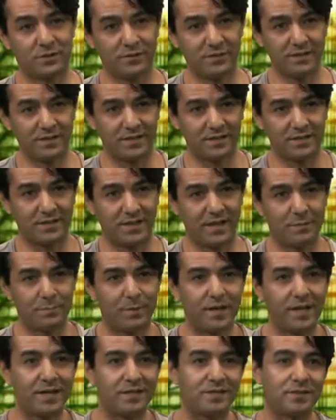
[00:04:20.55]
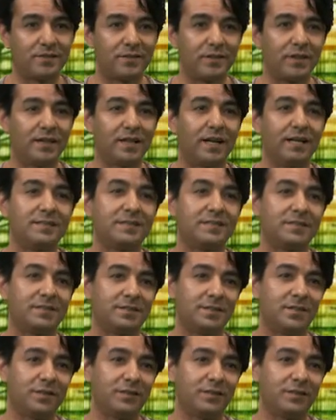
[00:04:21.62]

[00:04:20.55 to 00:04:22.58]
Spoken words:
360 and PS3 later this